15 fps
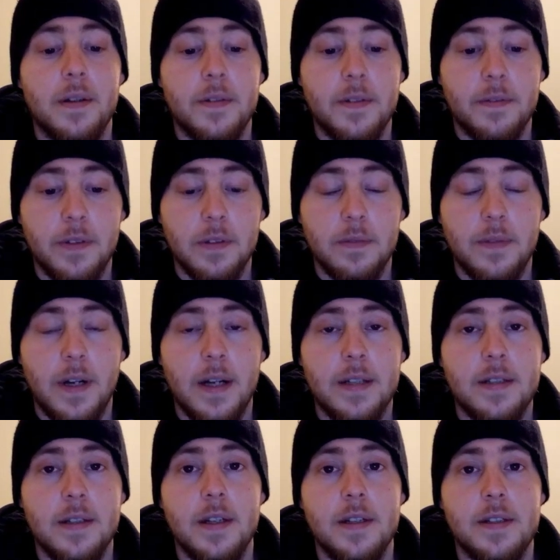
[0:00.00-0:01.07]
all of the flu
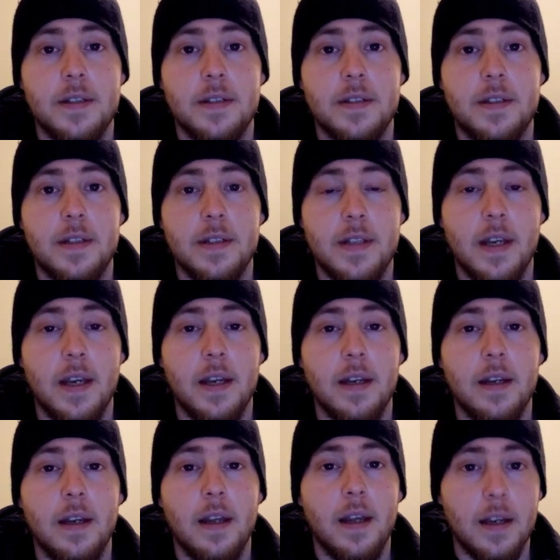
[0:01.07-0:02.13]
vaccinations
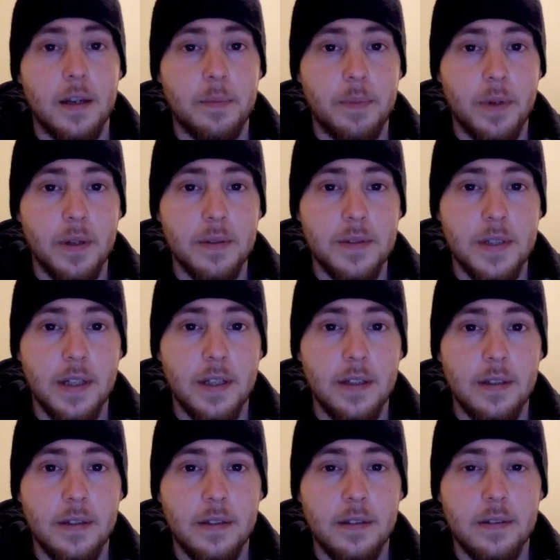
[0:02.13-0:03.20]
contain egg
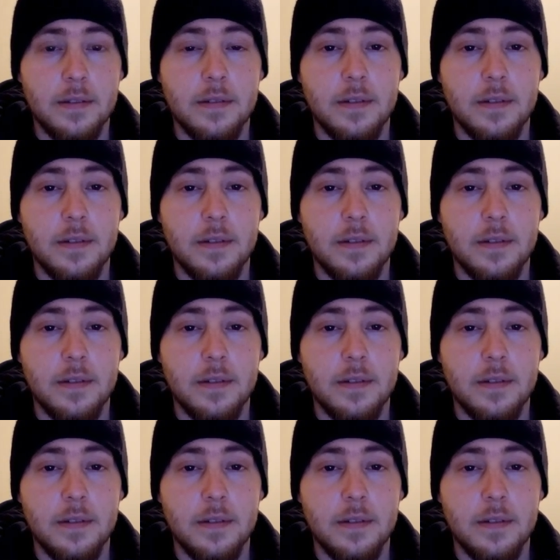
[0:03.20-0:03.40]
protein